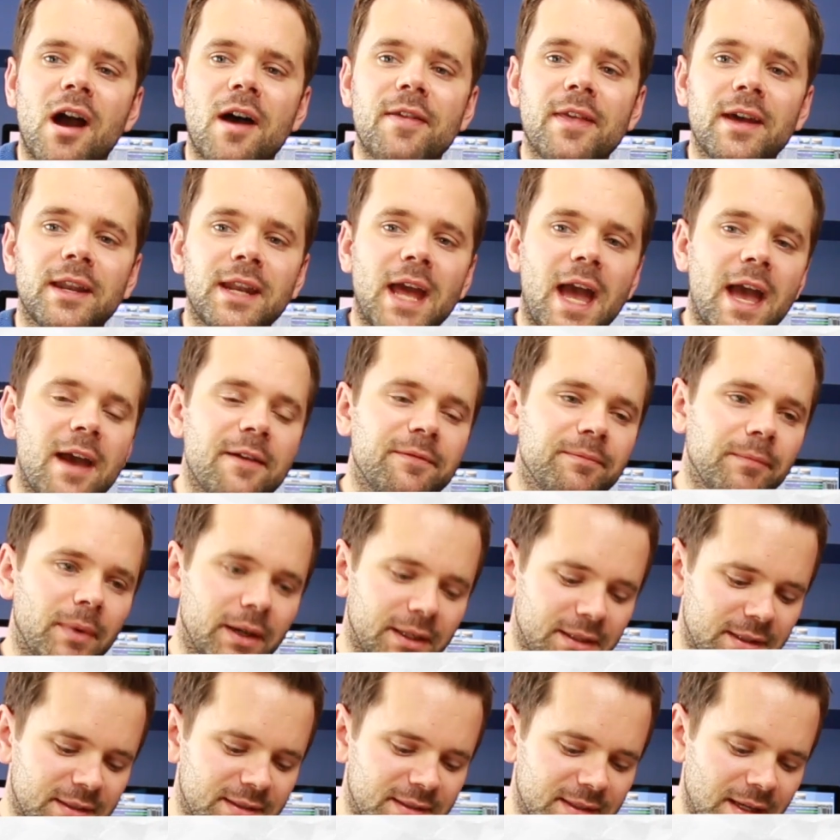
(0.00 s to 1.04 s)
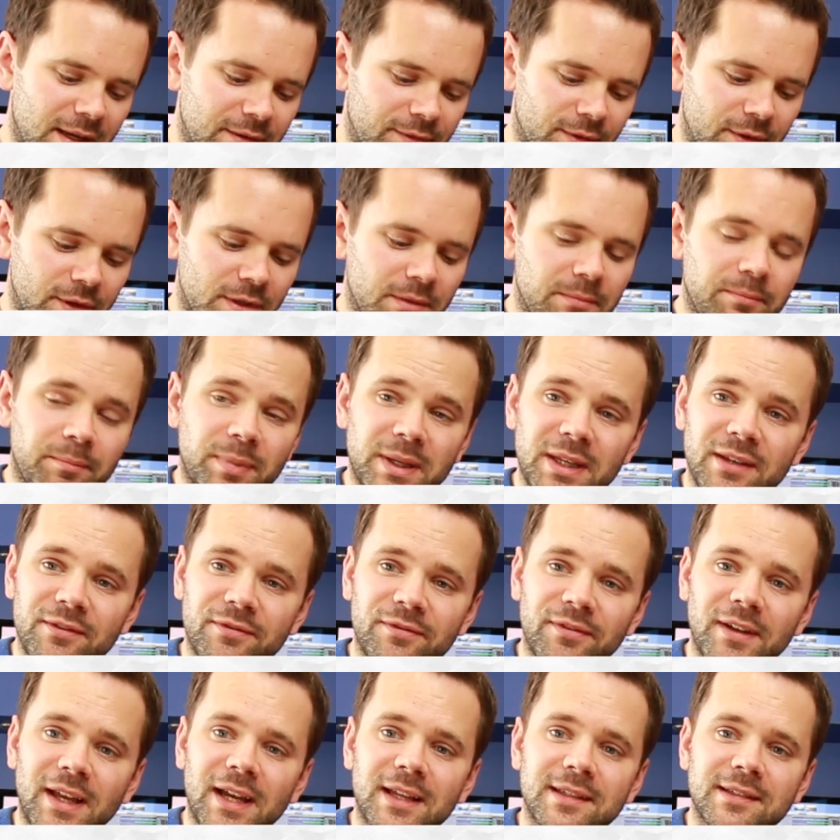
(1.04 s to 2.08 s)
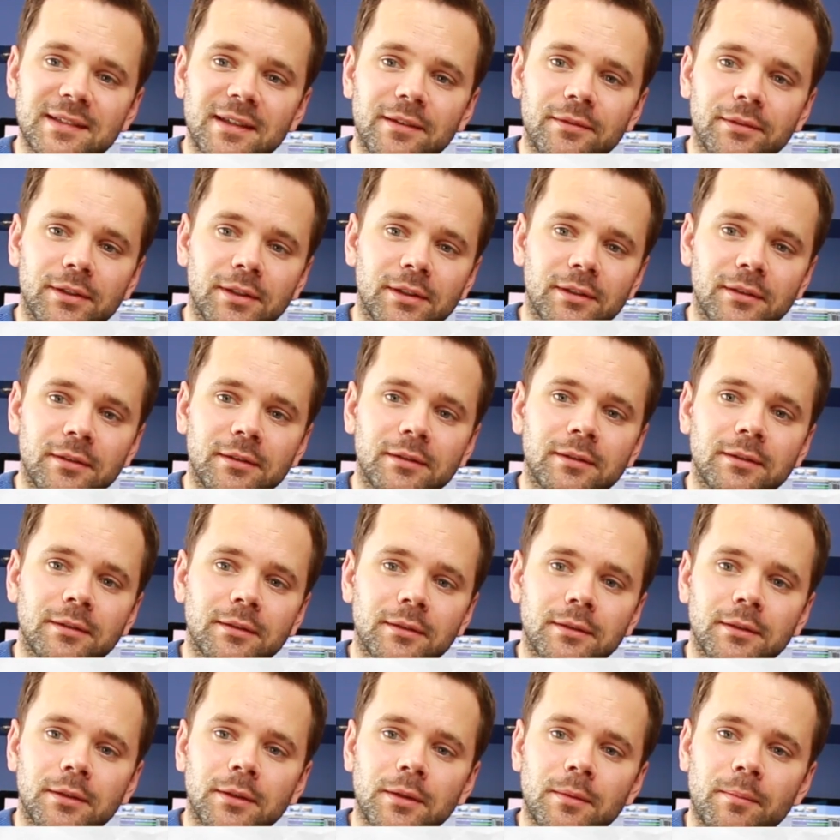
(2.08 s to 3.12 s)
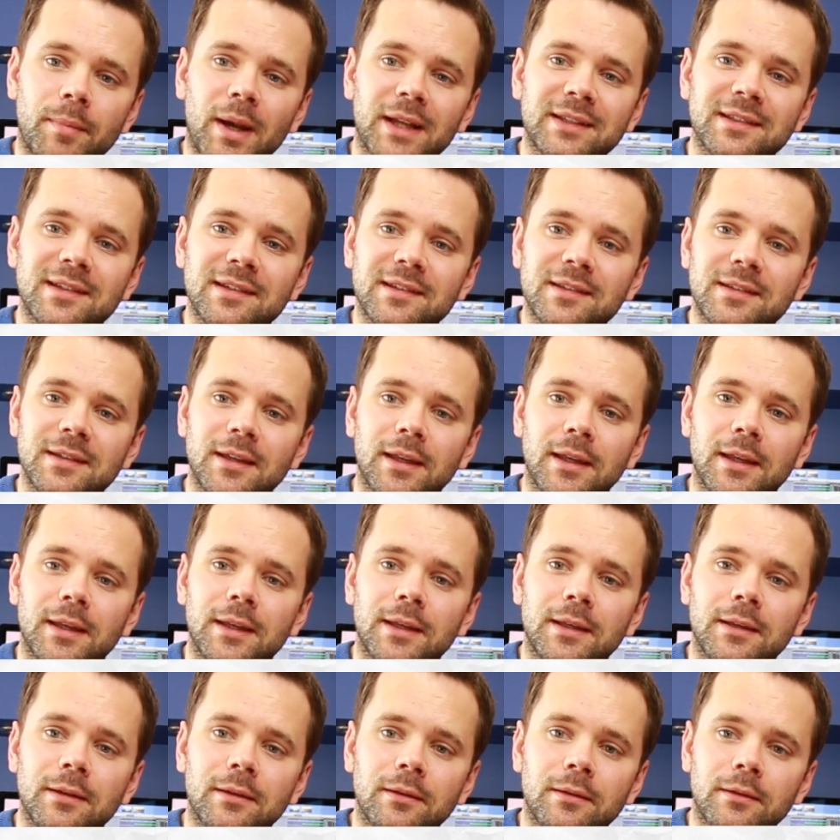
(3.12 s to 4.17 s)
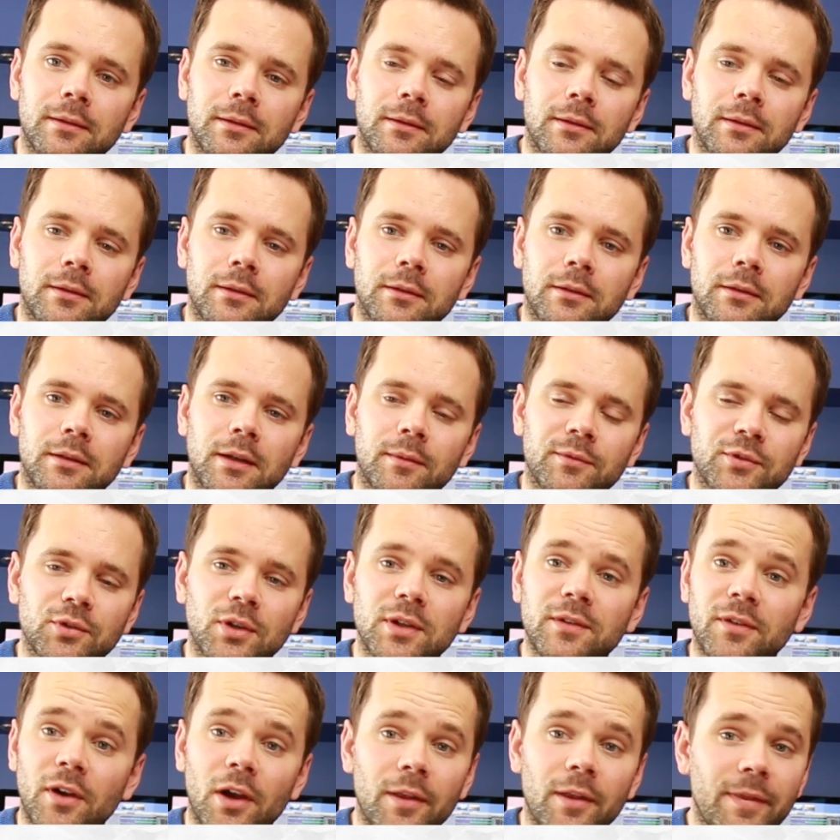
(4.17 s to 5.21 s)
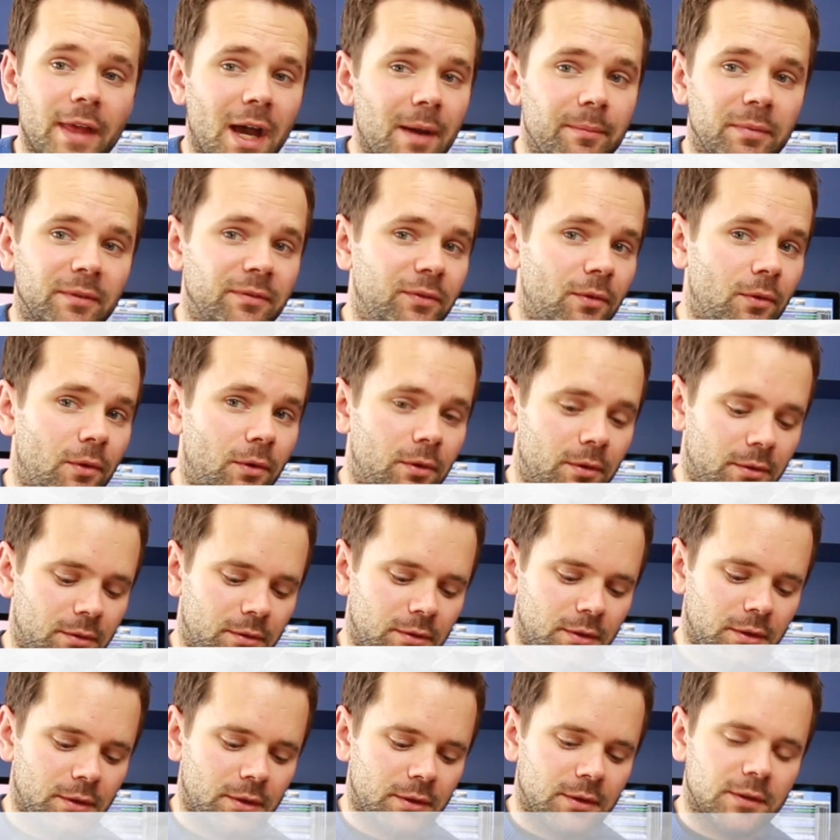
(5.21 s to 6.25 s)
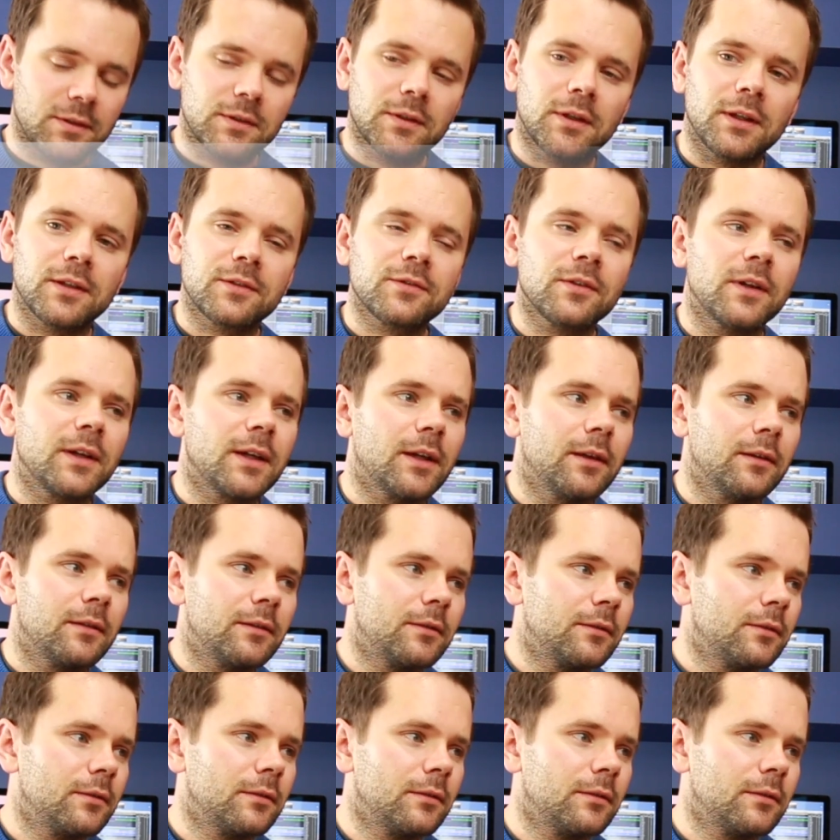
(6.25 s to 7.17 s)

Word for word: and then F minor 7, B flat 7, back to C. I'm sure you've heard that before, so let's try again.